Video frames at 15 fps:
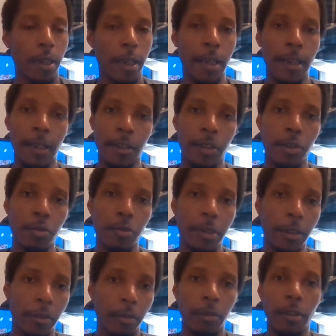And you
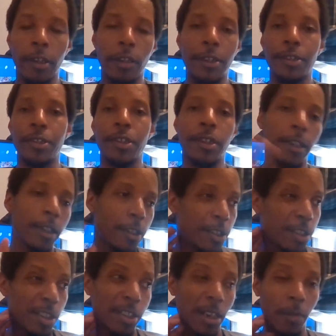can clearly see that he's
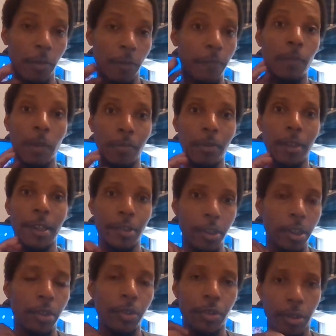just coming from a place of
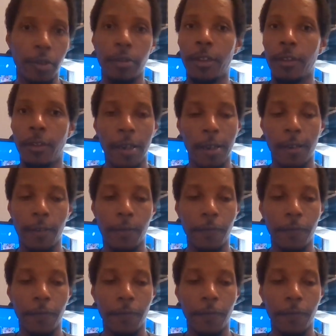concern and love.